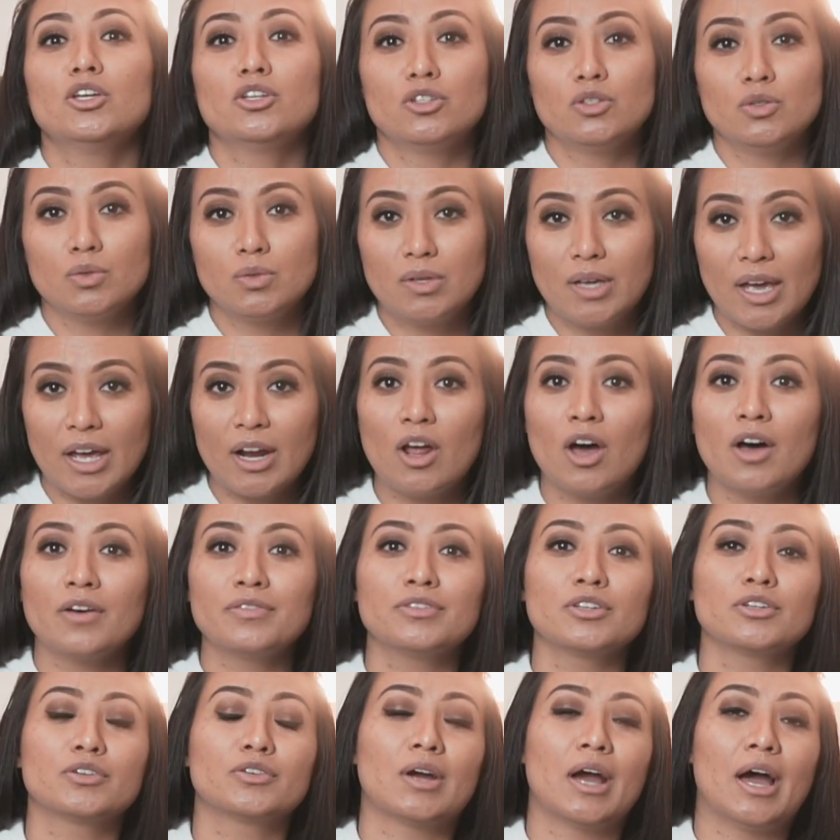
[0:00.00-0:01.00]
to get off
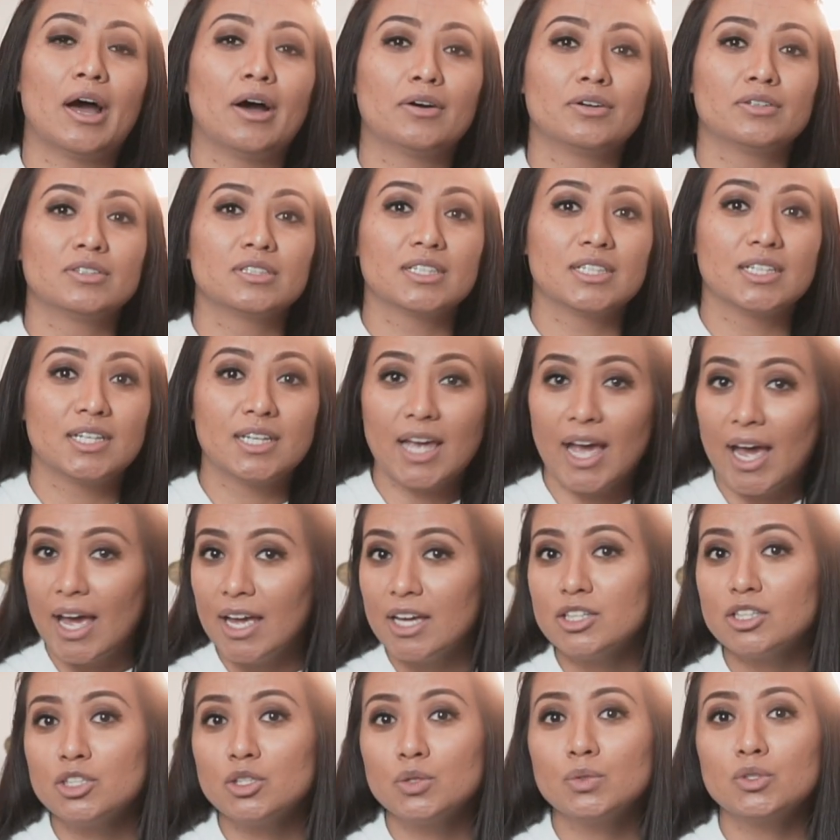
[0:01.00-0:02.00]
the ground, get
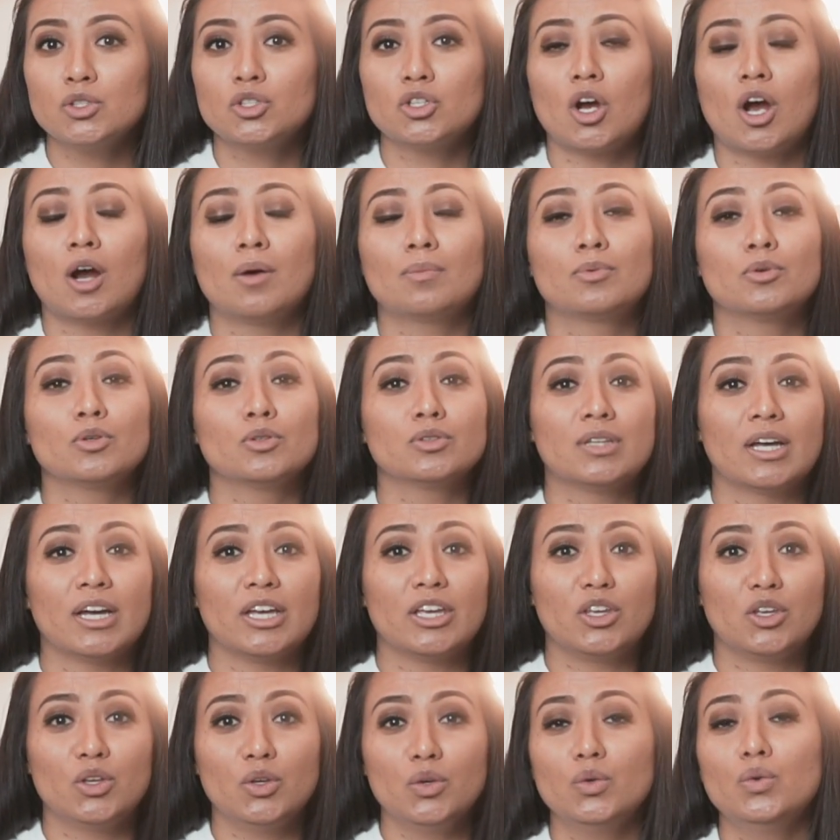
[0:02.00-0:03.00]
into a job role that
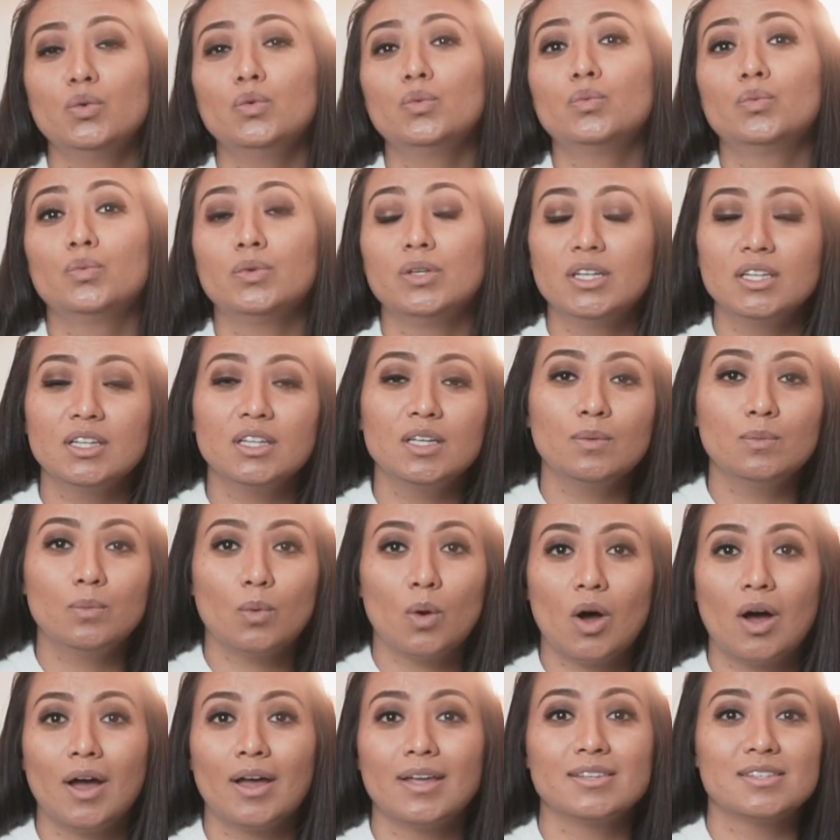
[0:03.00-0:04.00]
you really
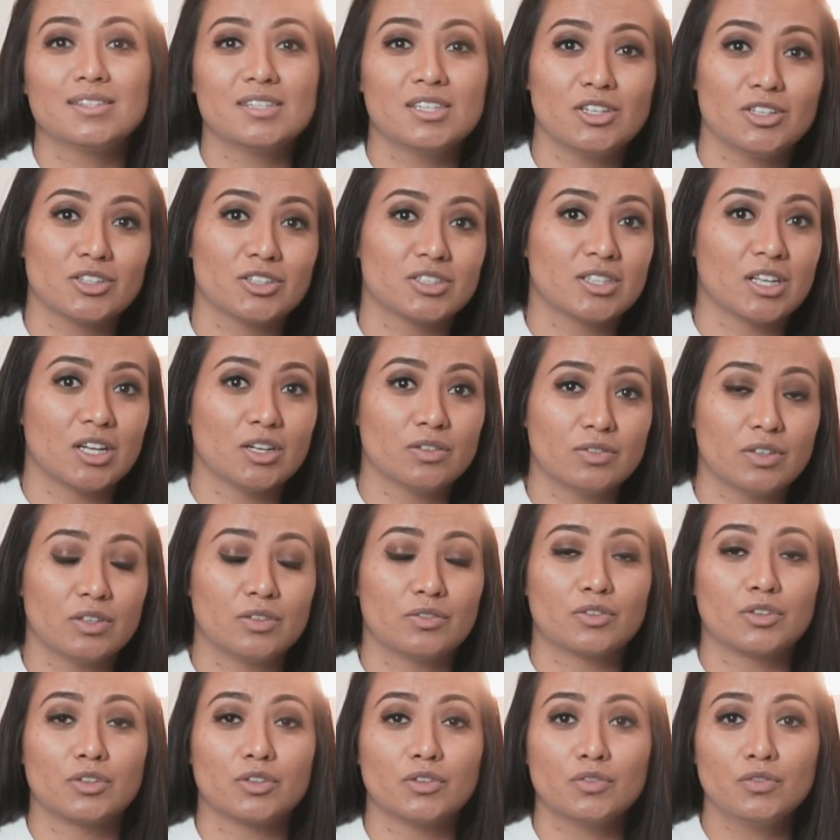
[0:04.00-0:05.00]
want and see yourself in
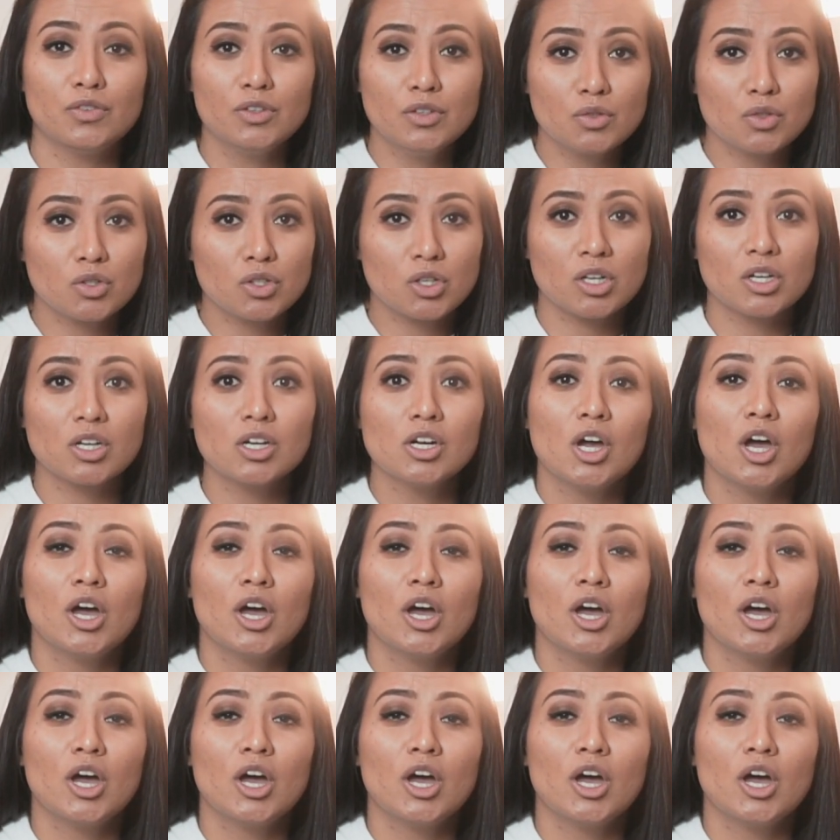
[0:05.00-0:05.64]
for the future.